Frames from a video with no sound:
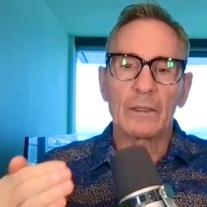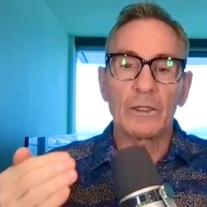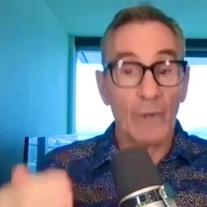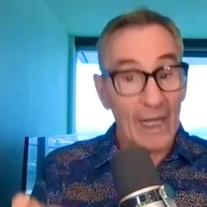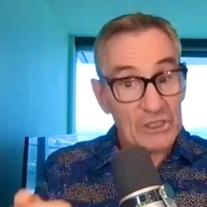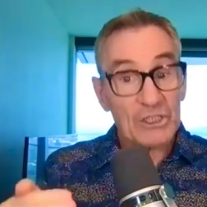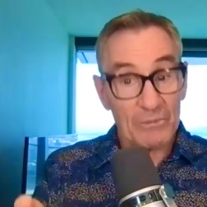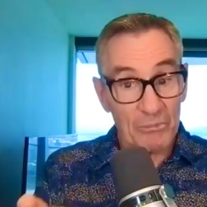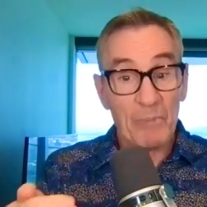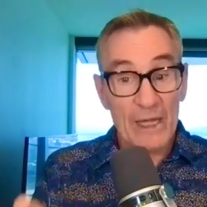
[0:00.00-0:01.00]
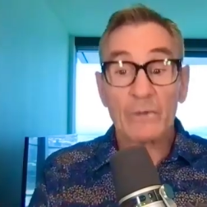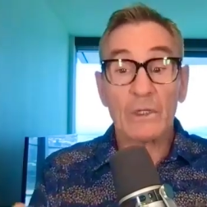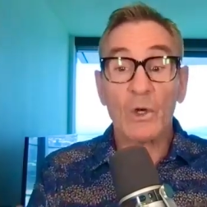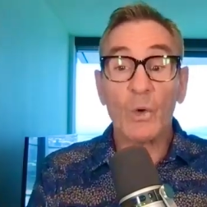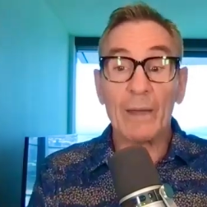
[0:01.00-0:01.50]
you're actually better
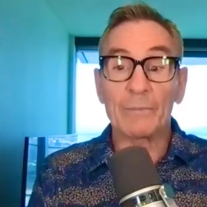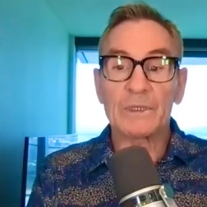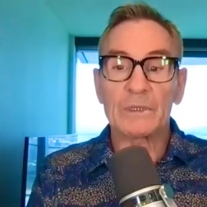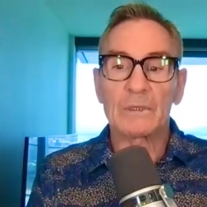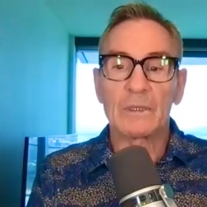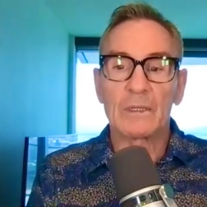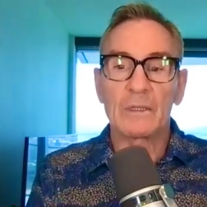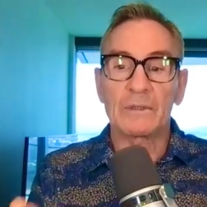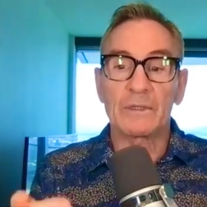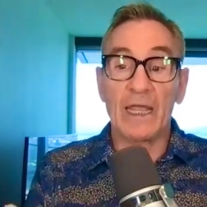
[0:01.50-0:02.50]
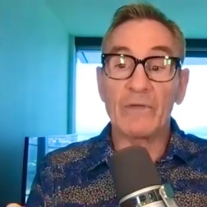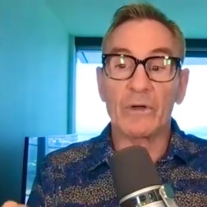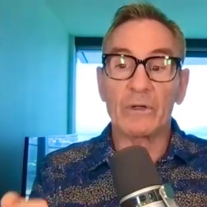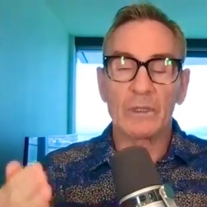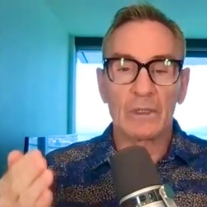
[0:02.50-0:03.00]
equipped than
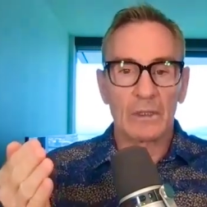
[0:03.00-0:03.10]
ever